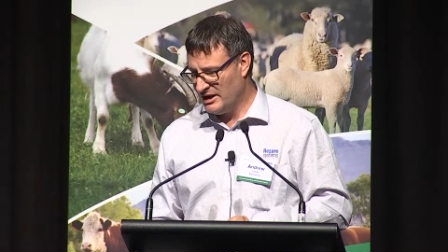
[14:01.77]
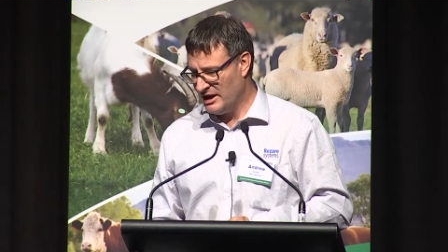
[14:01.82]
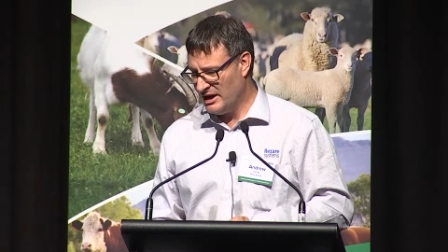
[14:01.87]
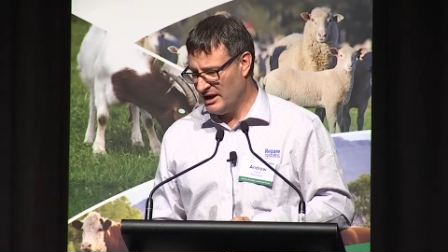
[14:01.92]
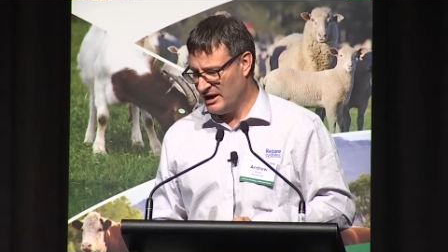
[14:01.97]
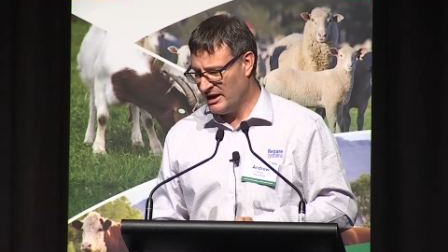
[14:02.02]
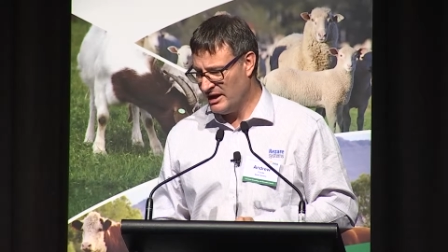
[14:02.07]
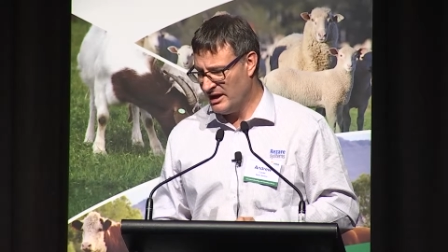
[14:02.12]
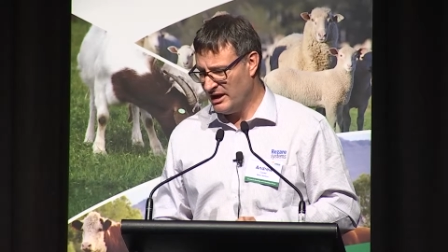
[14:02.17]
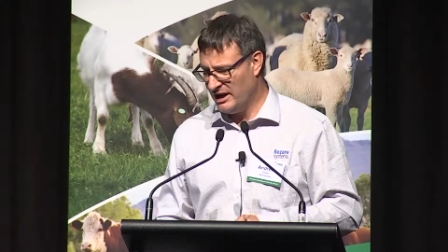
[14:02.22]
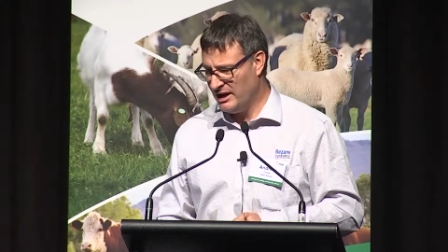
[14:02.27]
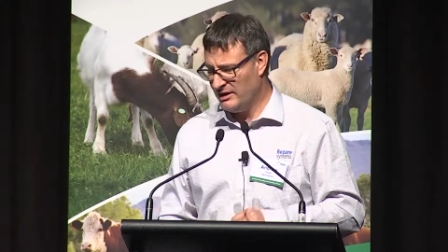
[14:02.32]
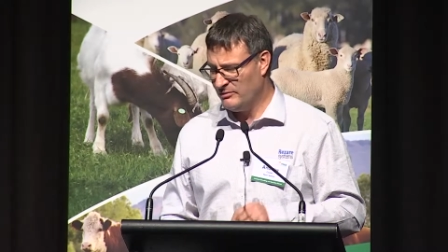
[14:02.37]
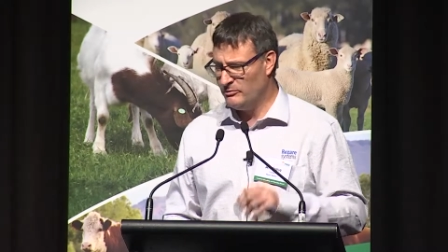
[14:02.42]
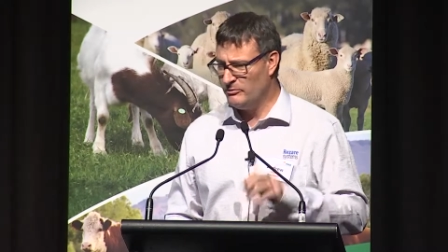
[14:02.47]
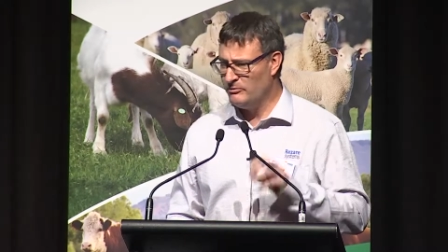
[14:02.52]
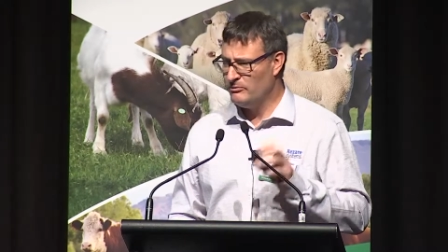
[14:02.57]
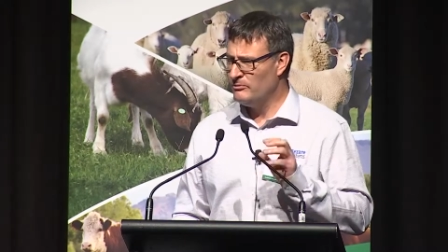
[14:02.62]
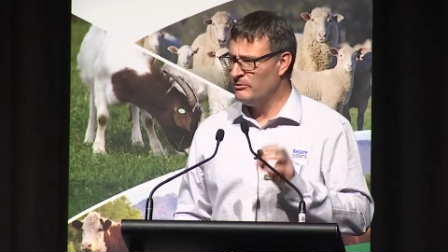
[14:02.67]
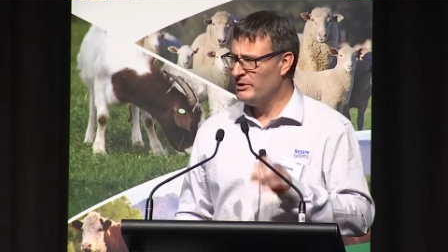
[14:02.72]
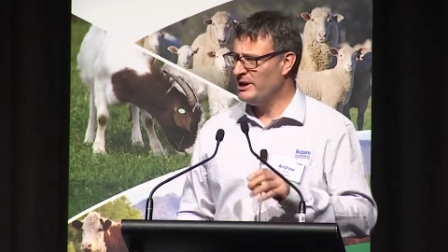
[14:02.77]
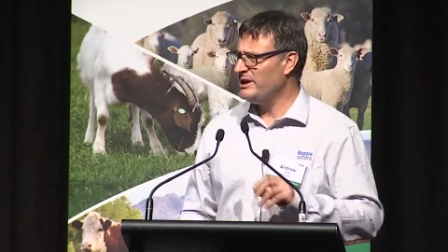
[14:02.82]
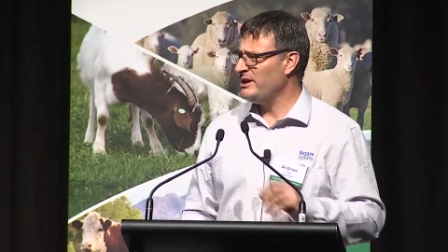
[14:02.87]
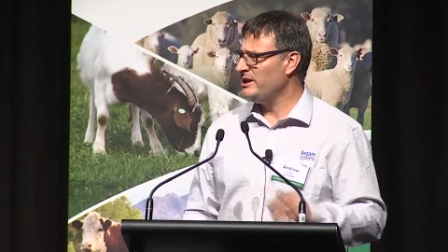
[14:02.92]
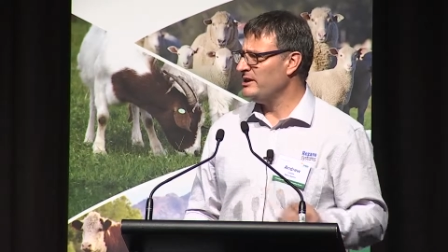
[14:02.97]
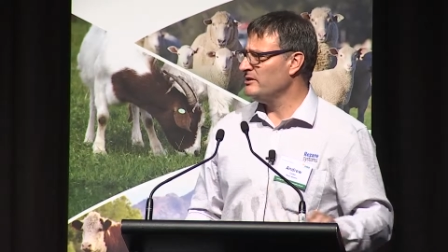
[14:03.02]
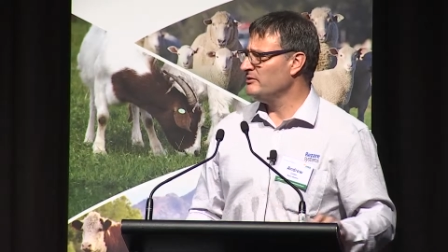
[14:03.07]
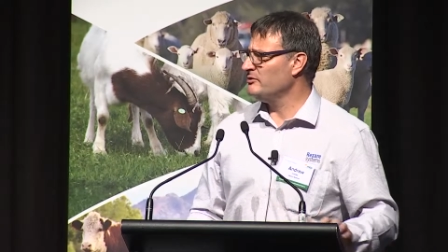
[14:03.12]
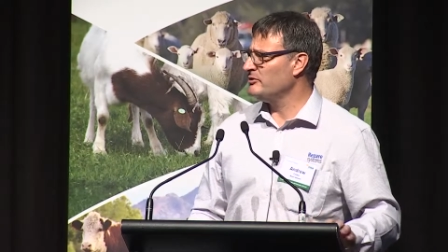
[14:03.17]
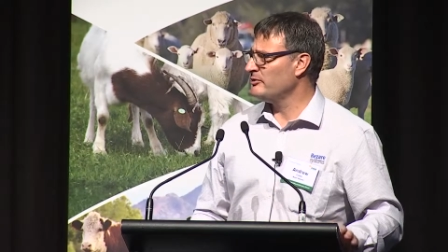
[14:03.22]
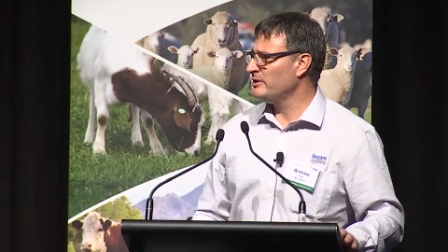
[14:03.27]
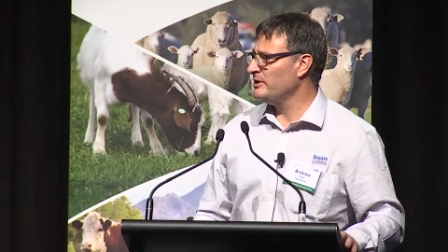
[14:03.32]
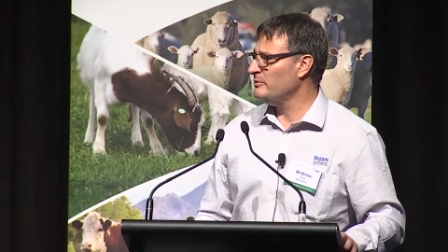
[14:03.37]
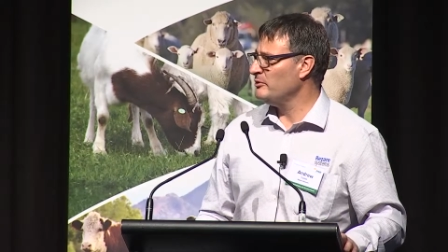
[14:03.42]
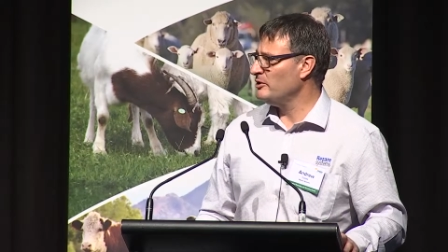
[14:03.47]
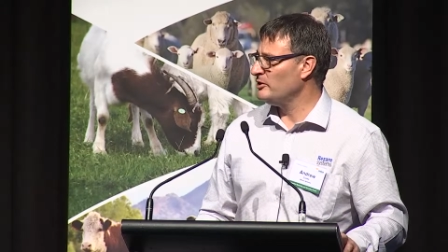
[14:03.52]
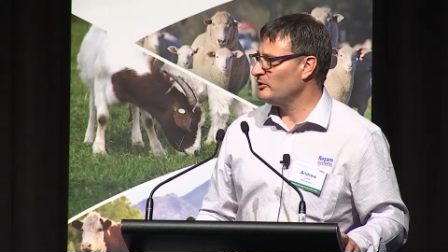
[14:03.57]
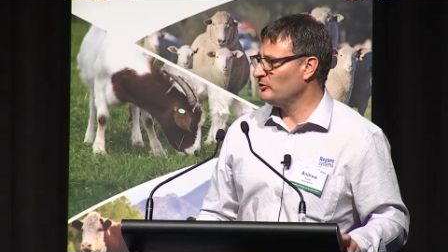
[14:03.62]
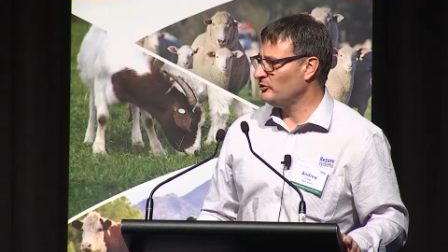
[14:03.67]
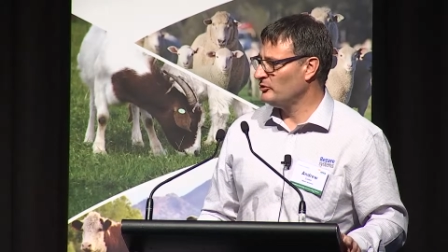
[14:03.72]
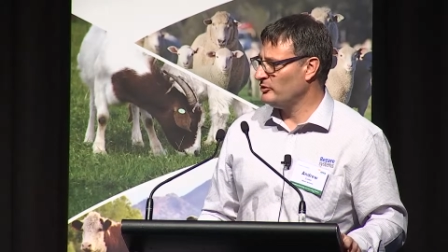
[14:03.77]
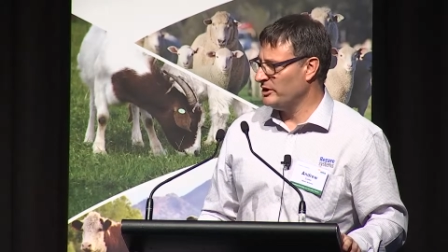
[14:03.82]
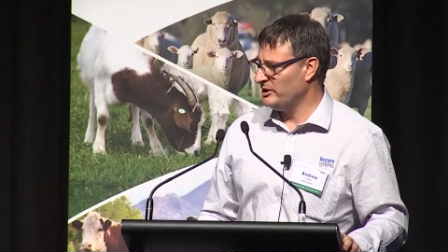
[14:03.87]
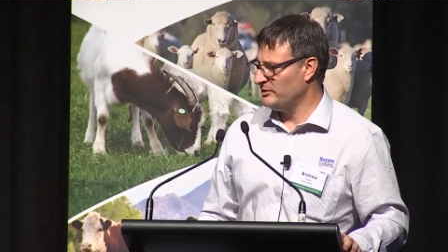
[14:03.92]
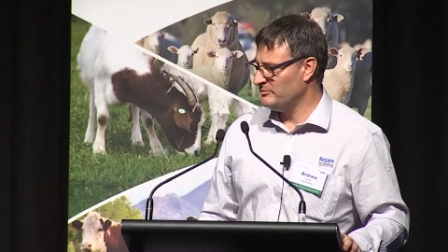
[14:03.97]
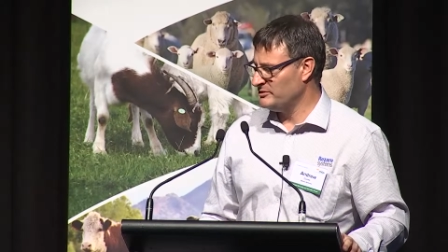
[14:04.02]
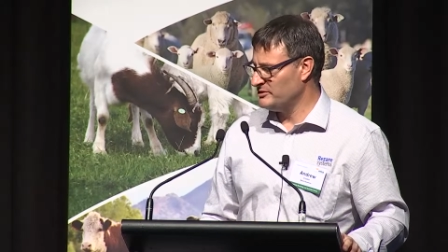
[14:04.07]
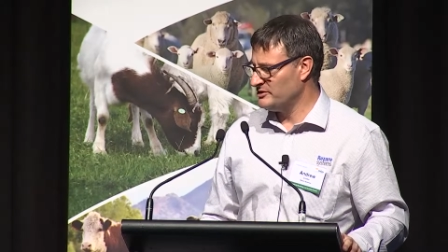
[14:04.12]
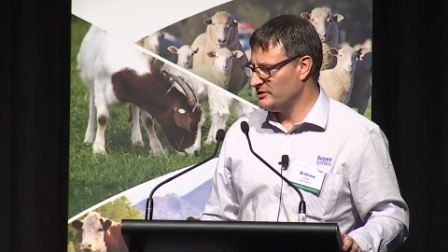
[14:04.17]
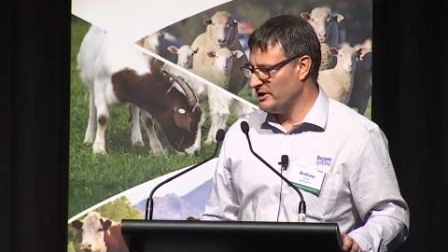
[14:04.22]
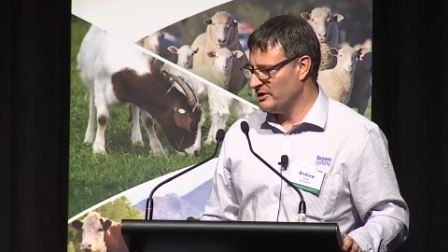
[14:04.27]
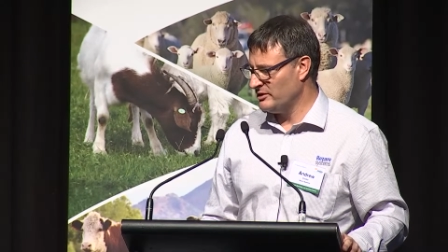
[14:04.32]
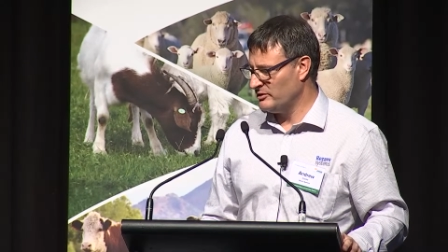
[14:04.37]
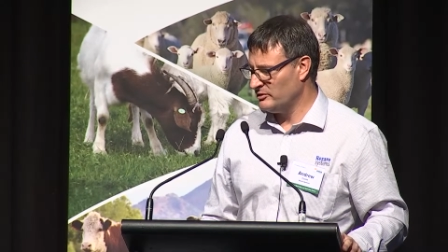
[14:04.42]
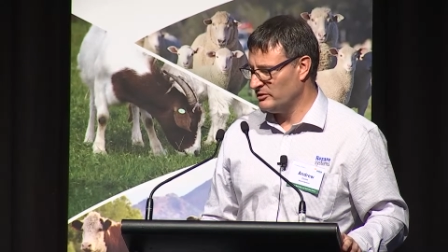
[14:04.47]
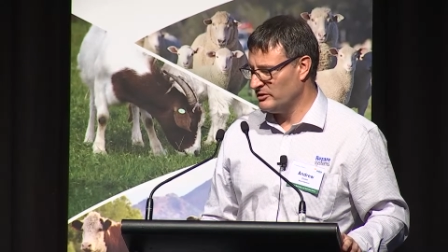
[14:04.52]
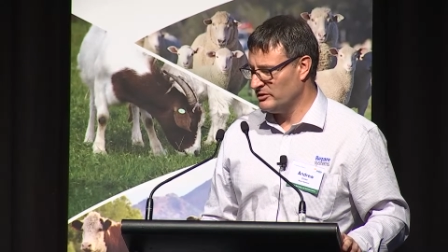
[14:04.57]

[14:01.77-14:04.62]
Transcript: uh, and really in three work streams, and I'll,